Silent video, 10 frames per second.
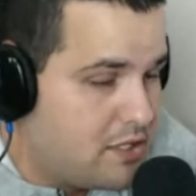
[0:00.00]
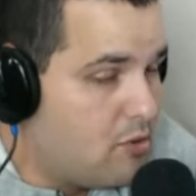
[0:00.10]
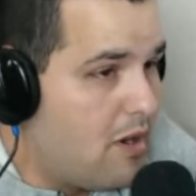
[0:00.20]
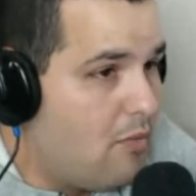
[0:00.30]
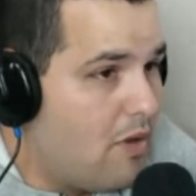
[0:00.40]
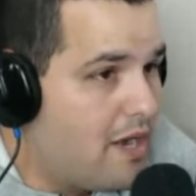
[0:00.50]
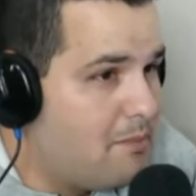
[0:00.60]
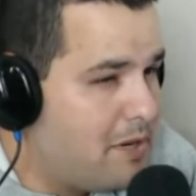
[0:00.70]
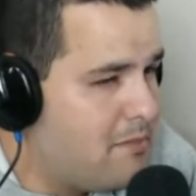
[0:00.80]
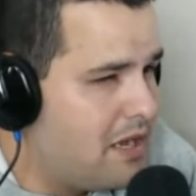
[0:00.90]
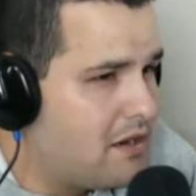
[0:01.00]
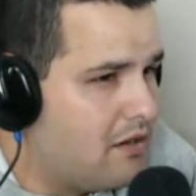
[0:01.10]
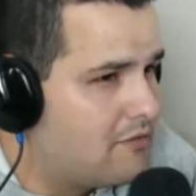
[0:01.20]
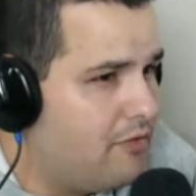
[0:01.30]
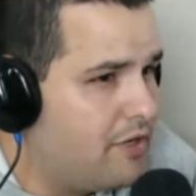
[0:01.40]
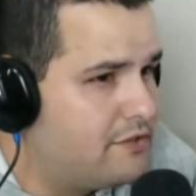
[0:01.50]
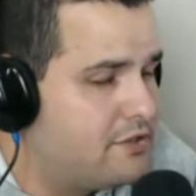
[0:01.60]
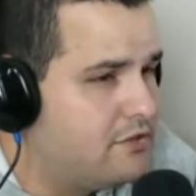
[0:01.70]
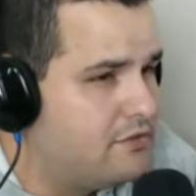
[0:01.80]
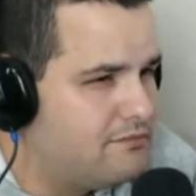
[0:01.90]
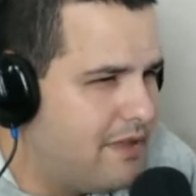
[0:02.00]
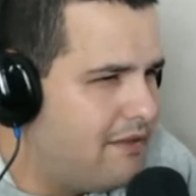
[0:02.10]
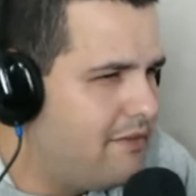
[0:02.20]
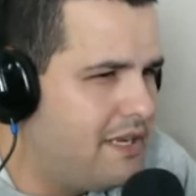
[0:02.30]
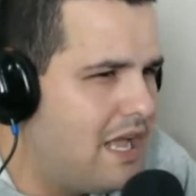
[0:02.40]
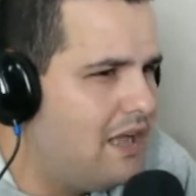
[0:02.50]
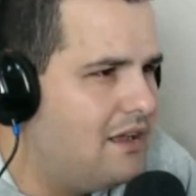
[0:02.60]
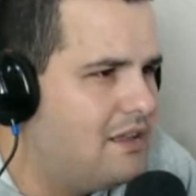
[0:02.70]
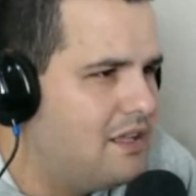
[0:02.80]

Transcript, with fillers: do I want to bring my Glock 42? Maybe not.